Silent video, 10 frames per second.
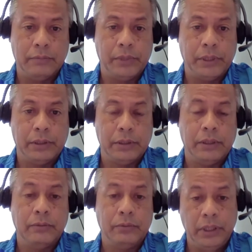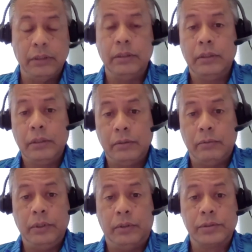But uh, we
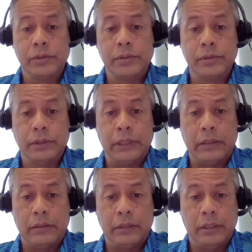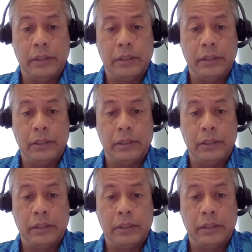we also took that uh,